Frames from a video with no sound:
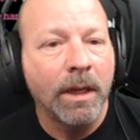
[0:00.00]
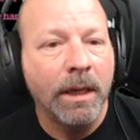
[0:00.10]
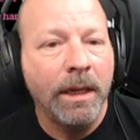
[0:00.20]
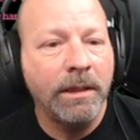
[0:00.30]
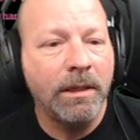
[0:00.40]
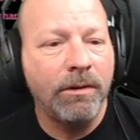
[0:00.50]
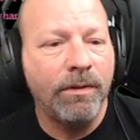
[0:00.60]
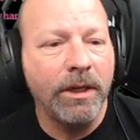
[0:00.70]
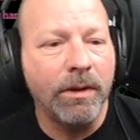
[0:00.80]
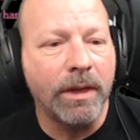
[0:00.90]
he did a
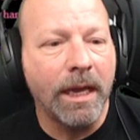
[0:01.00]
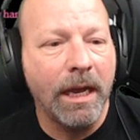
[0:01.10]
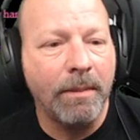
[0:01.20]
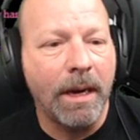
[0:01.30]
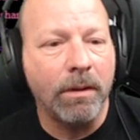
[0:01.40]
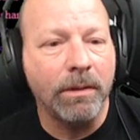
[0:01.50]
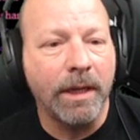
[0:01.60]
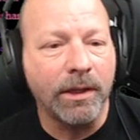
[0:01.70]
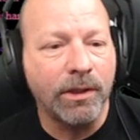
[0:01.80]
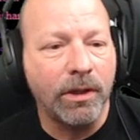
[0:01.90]
video that came out
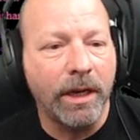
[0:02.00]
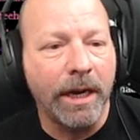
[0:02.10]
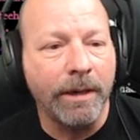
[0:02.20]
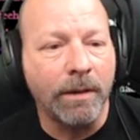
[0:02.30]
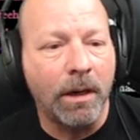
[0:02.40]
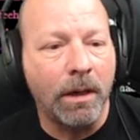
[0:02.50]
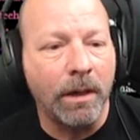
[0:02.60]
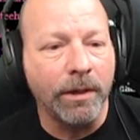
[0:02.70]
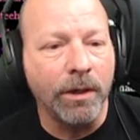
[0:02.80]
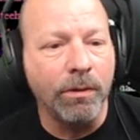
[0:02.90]
yesterday
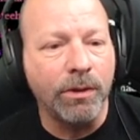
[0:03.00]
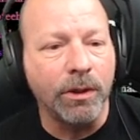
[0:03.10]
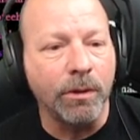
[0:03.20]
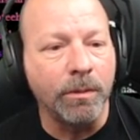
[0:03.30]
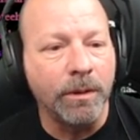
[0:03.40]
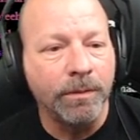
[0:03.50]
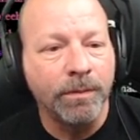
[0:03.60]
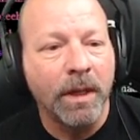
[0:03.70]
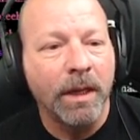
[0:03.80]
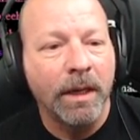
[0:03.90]
on YouTube.
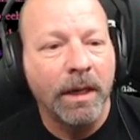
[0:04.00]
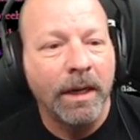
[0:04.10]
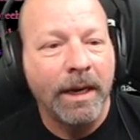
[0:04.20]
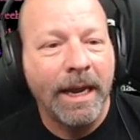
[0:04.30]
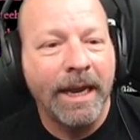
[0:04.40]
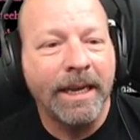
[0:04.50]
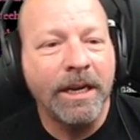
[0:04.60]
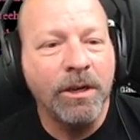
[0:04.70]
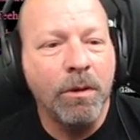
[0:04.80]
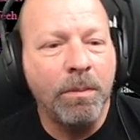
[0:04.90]
And
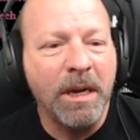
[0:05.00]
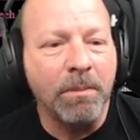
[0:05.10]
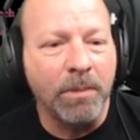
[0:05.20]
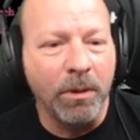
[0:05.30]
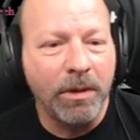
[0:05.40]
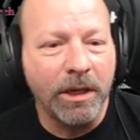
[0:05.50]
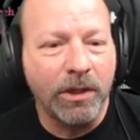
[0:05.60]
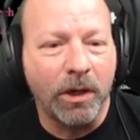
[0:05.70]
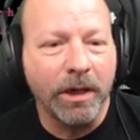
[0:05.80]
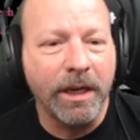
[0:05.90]
can you beat Booth at
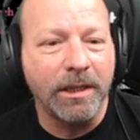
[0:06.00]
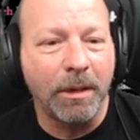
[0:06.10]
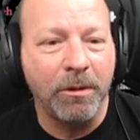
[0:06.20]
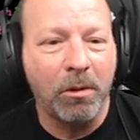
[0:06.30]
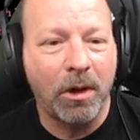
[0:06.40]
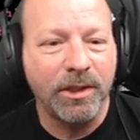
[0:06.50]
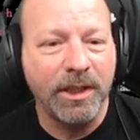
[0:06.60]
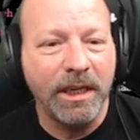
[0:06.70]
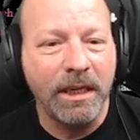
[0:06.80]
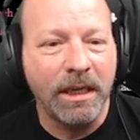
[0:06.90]
Turkey
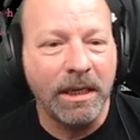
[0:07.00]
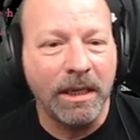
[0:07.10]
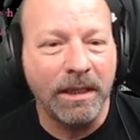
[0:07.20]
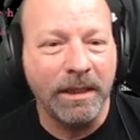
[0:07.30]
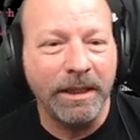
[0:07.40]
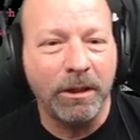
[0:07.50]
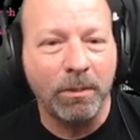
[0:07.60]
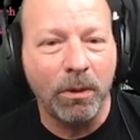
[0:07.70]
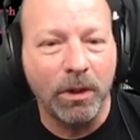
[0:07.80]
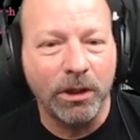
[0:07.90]
WRC
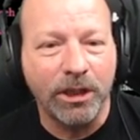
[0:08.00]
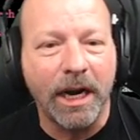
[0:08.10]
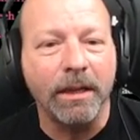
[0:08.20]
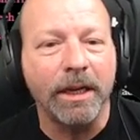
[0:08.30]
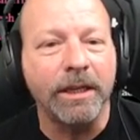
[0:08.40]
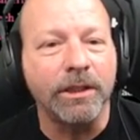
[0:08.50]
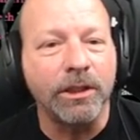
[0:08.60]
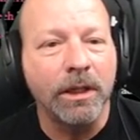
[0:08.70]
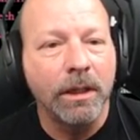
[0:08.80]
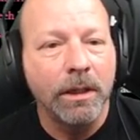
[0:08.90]
leaderboard
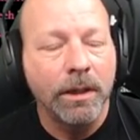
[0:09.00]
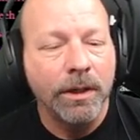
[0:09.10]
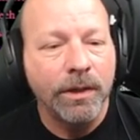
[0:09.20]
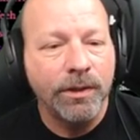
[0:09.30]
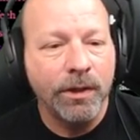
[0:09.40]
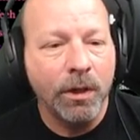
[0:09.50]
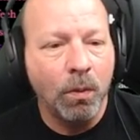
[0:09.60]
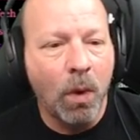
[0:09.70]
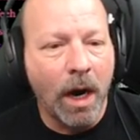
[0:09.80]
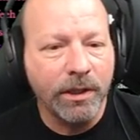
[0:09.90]
challenge? So you can
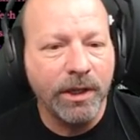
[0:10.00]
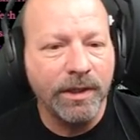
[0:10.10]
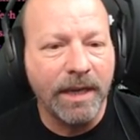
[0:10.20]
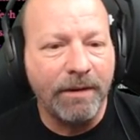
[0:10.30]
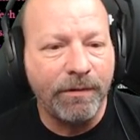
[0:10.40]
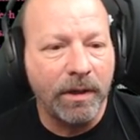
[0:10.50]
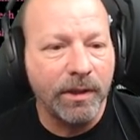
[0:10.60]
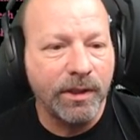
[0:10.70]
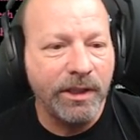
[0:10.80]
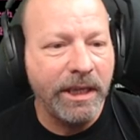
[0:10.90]
watch his effort,
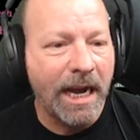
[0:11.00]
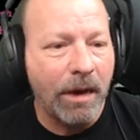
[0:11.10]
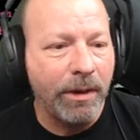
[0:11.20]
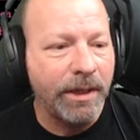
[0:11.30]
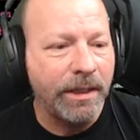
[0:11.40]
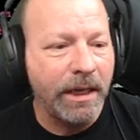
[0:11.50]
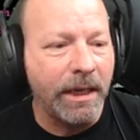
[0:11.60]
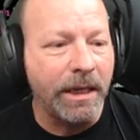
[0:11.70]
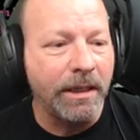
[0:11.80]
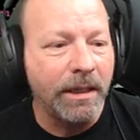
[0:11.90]
see how he did
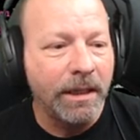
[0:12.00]
it,